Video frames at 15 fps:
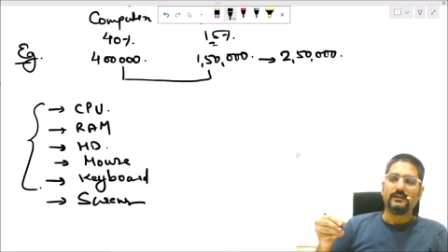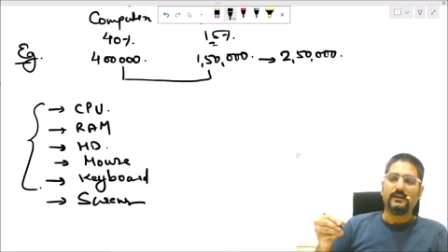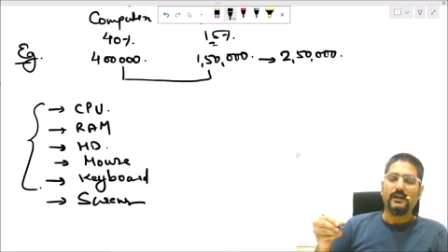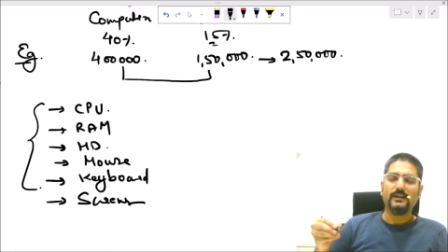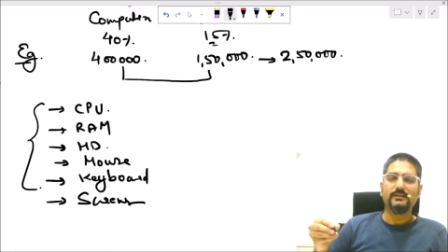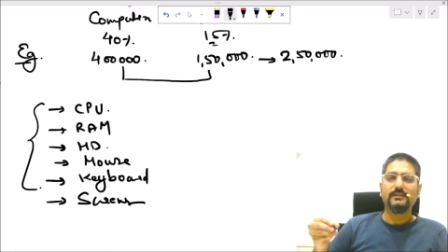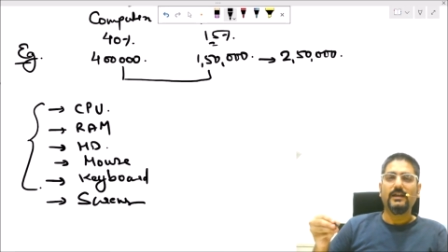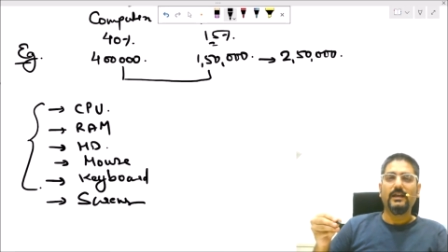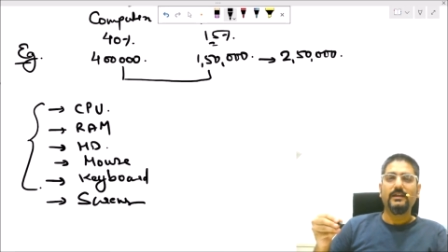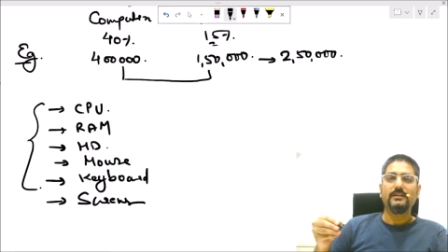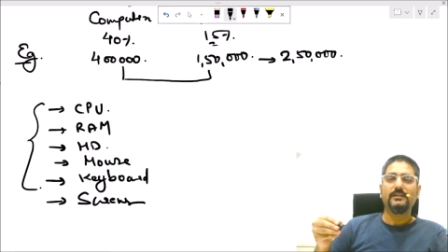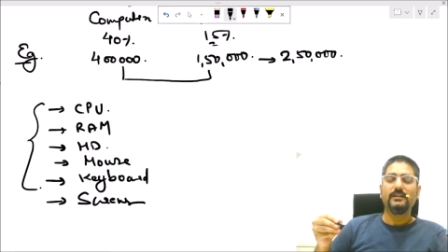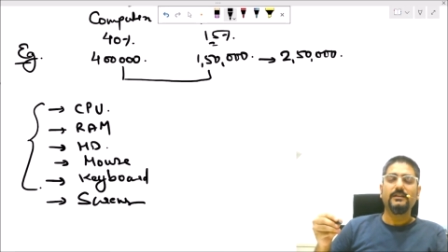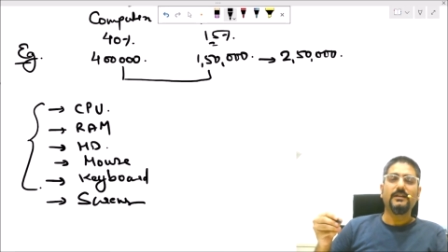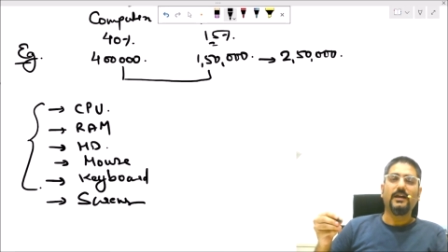and
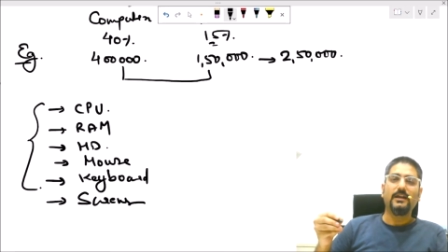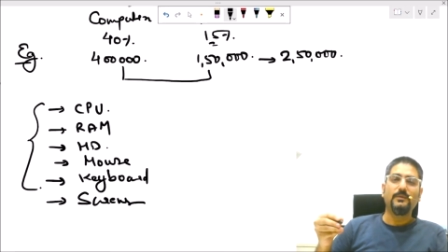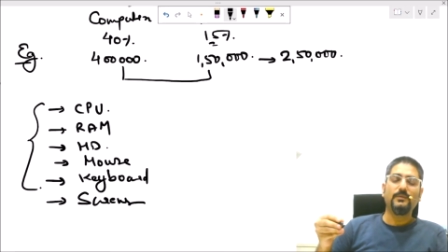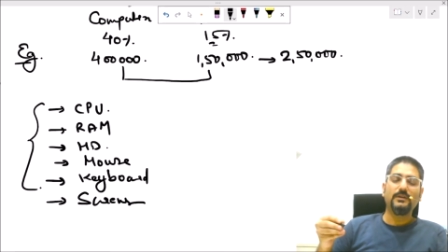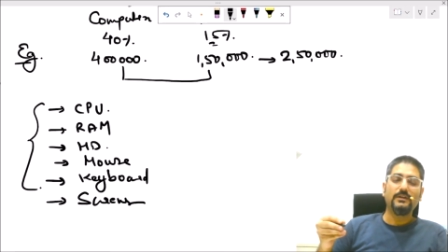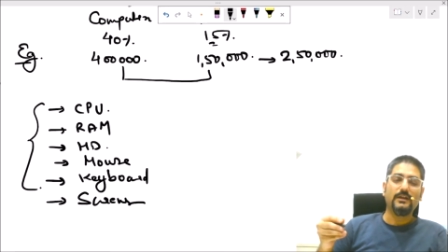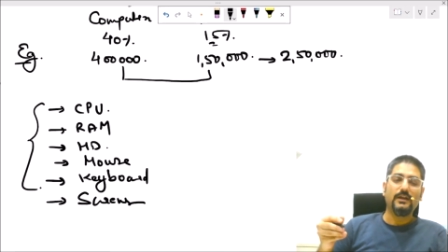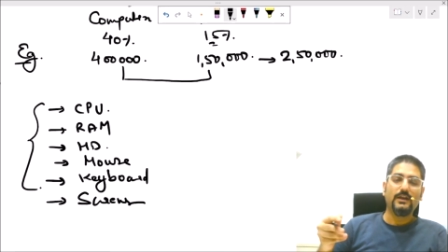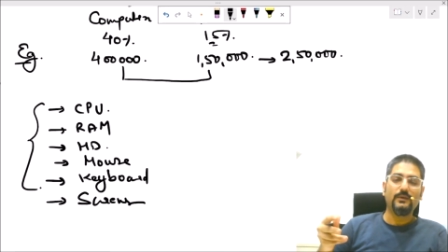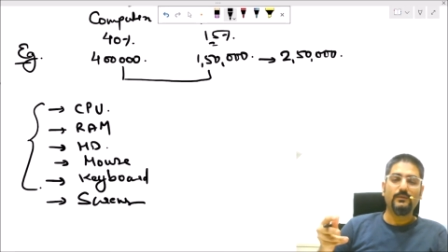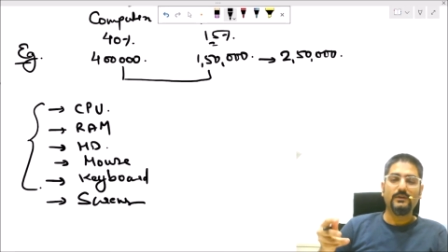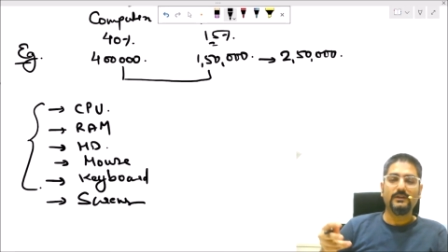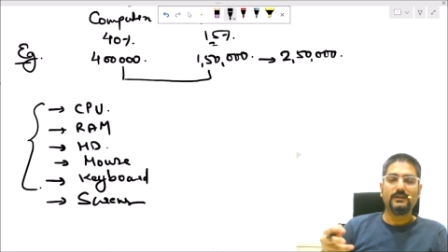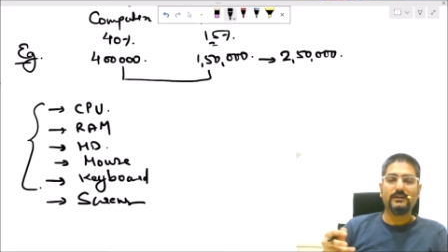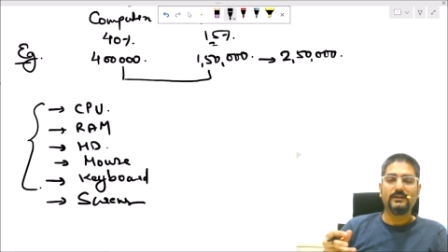then I will I
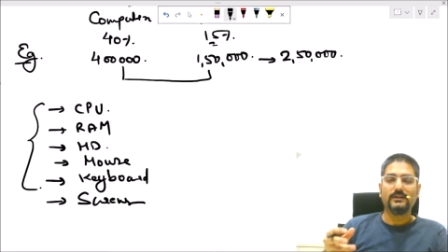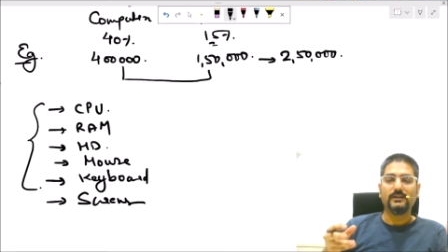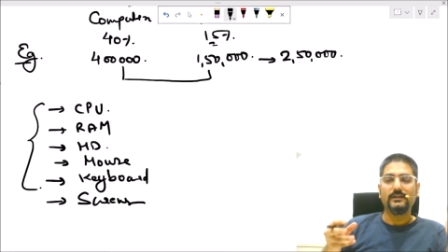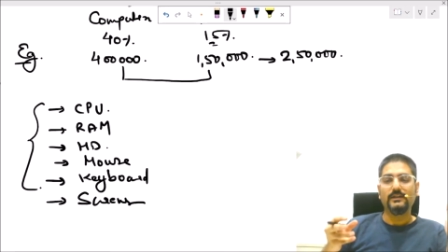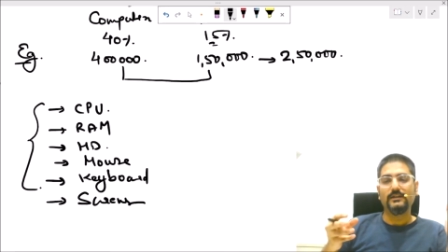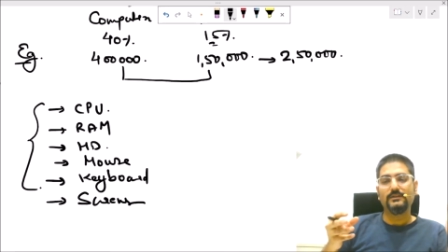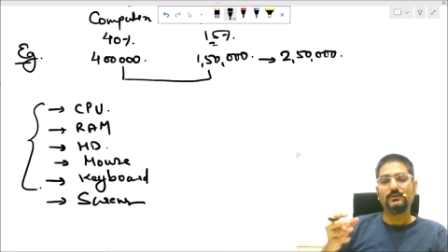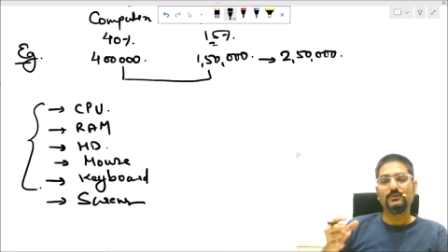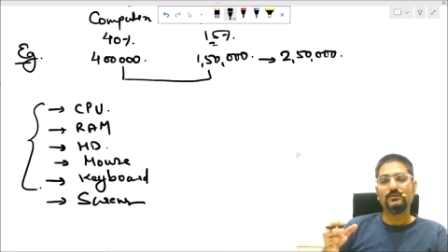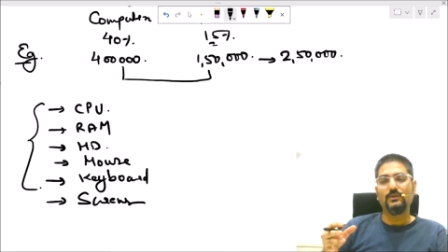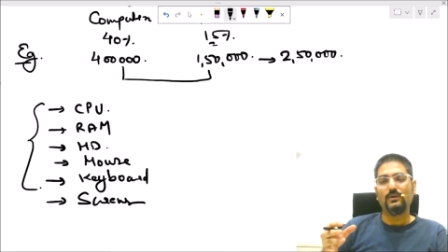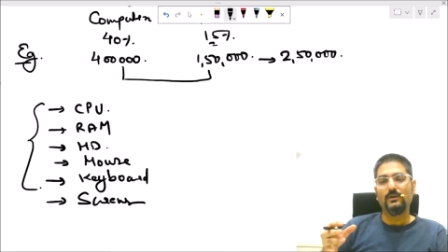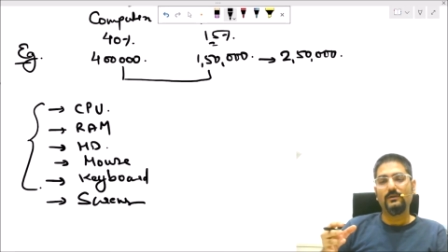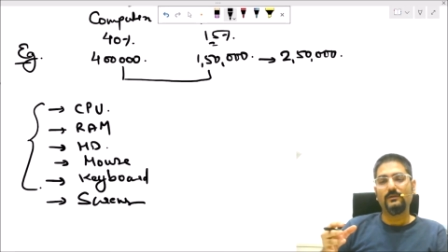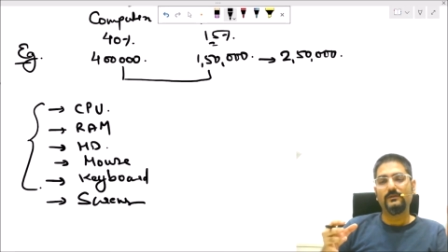will connect you
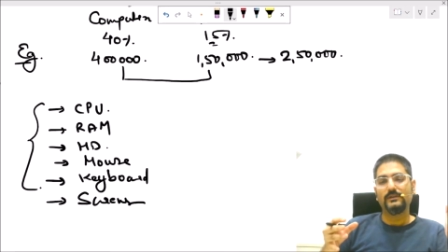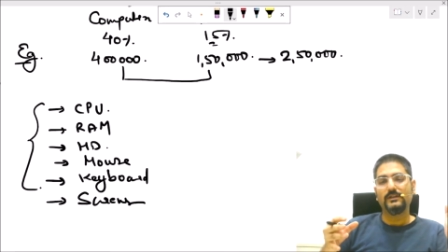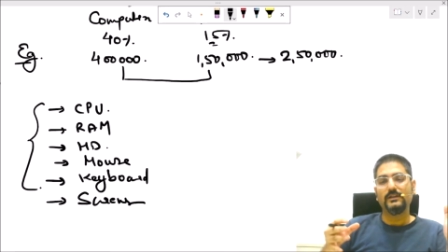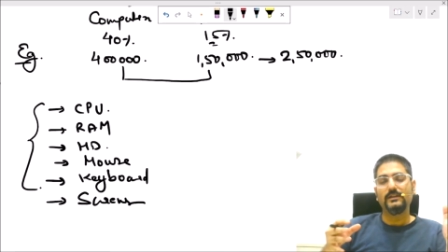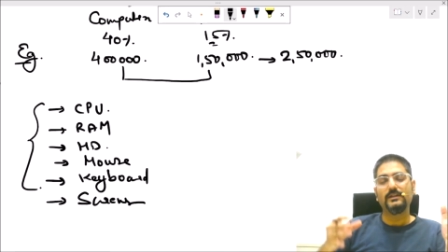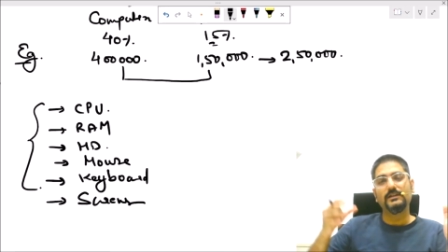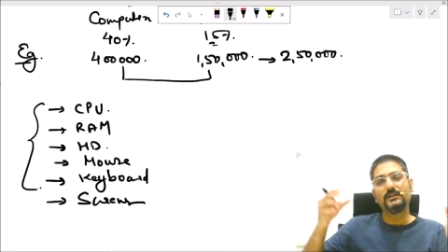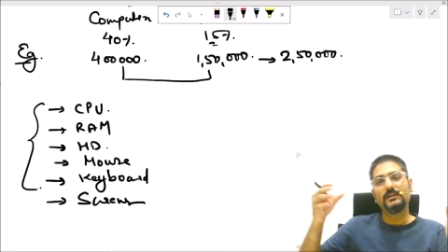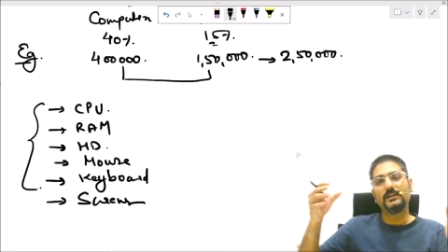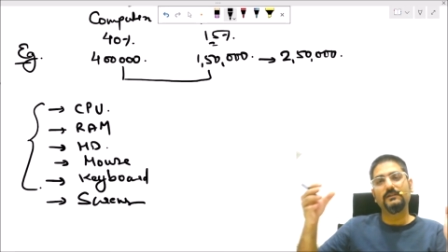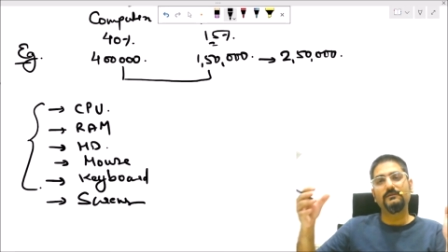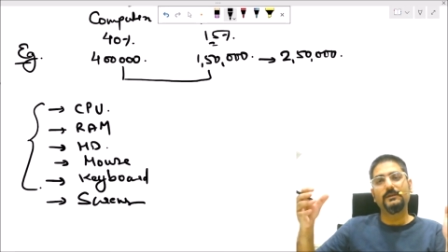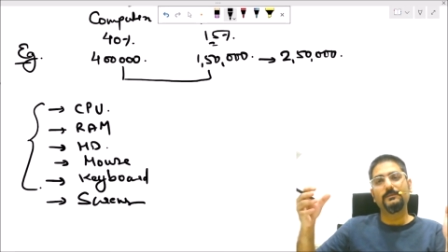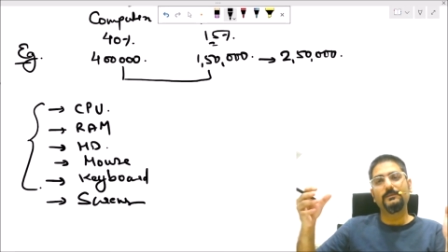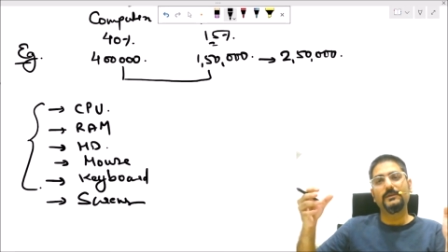all with the legal
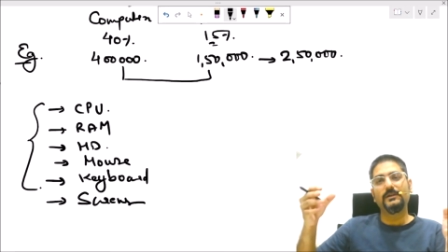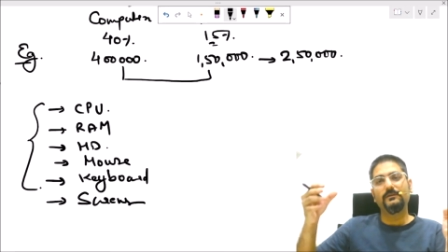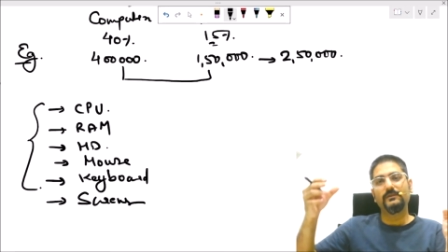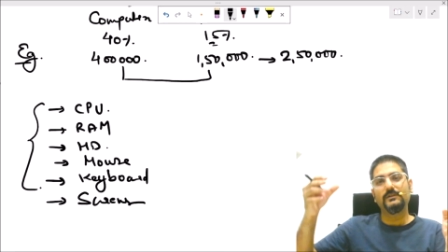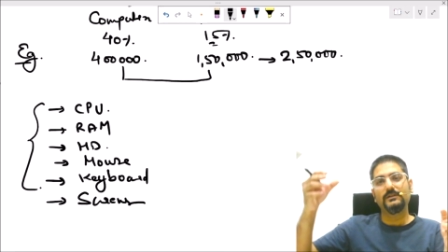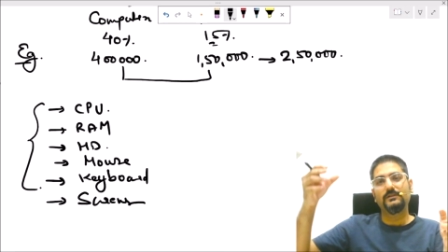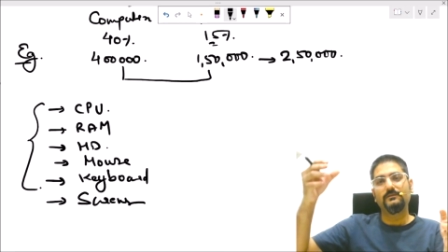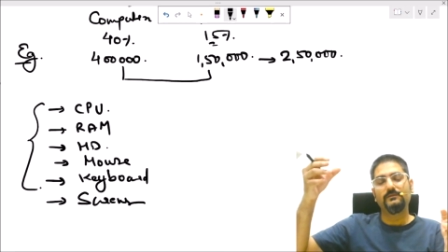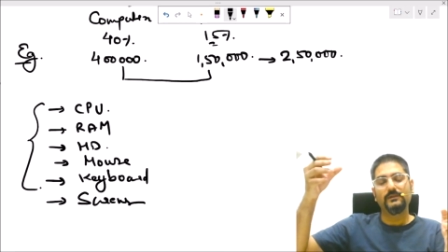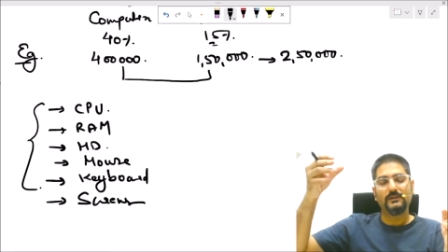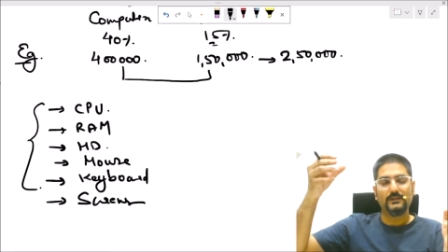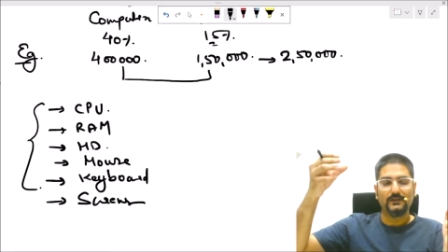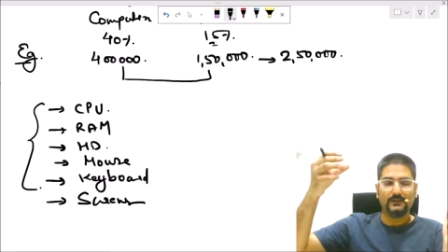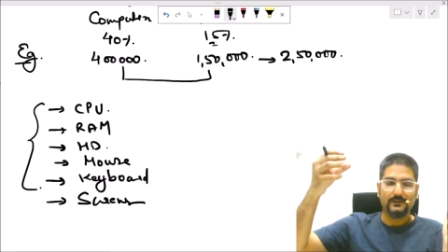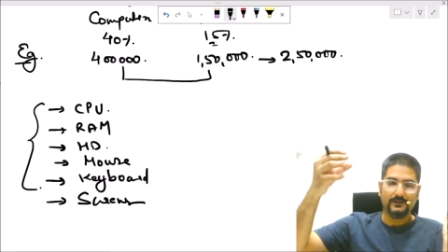development with with
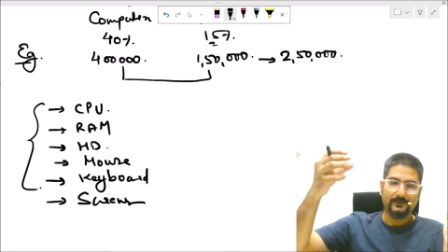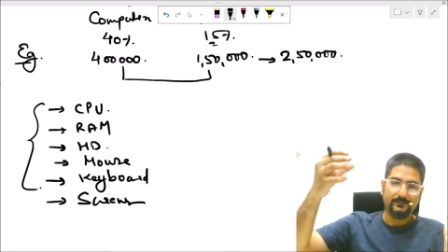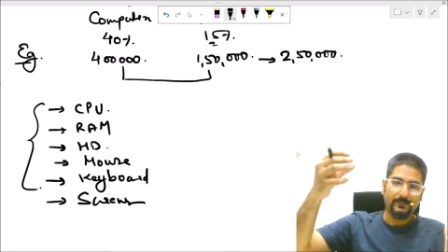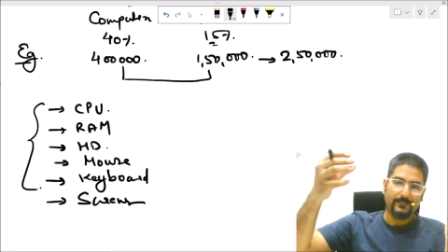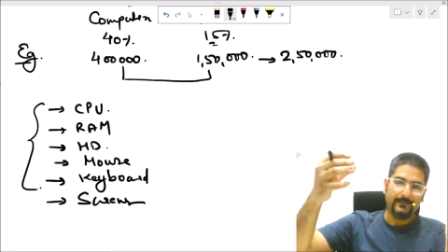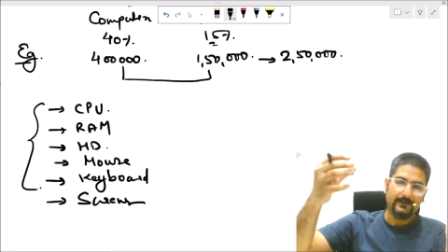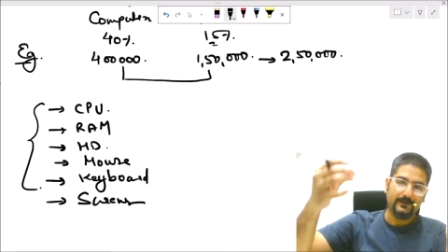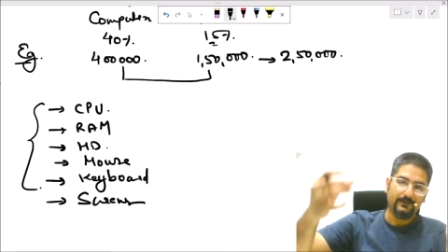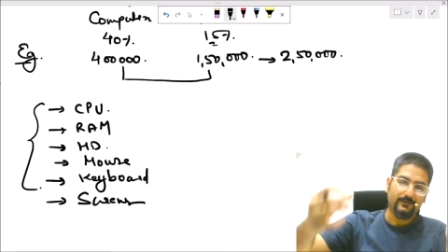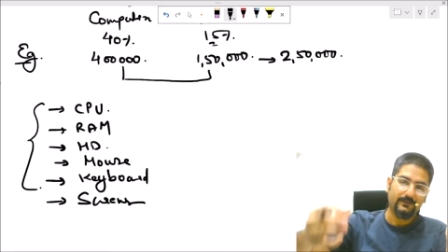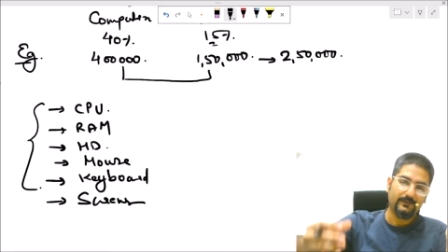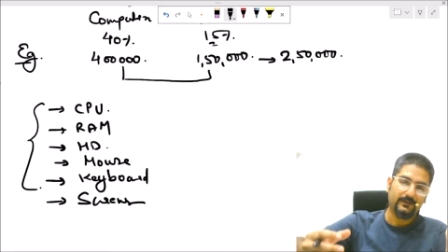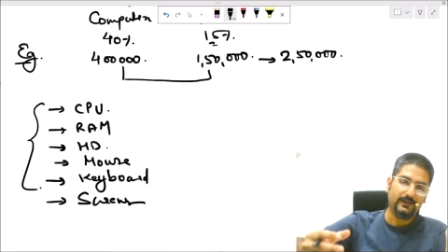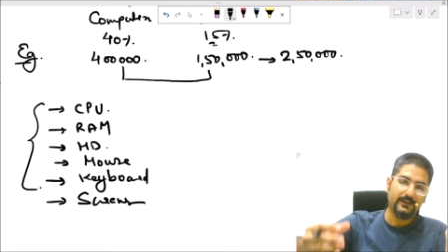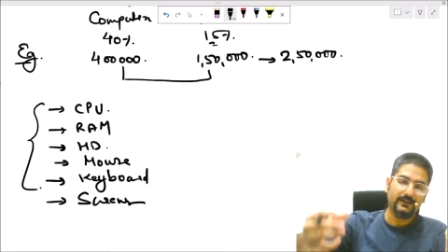the
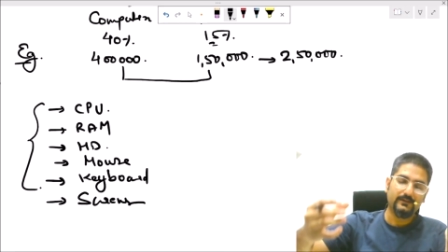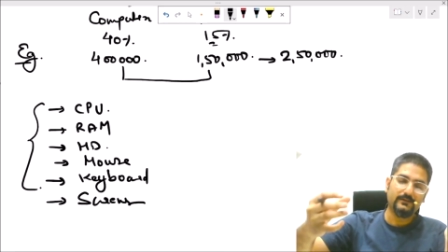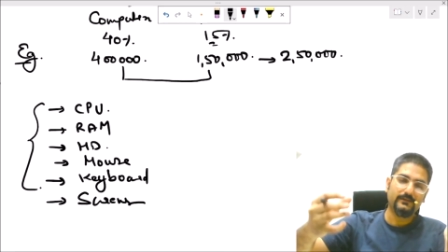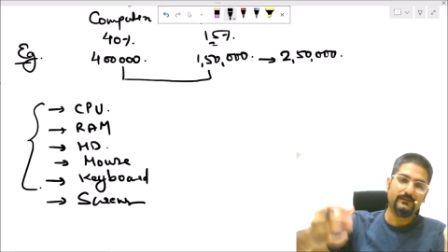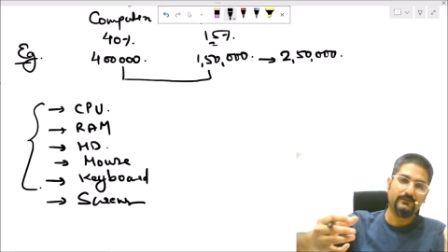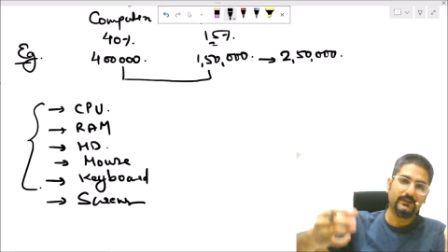uh,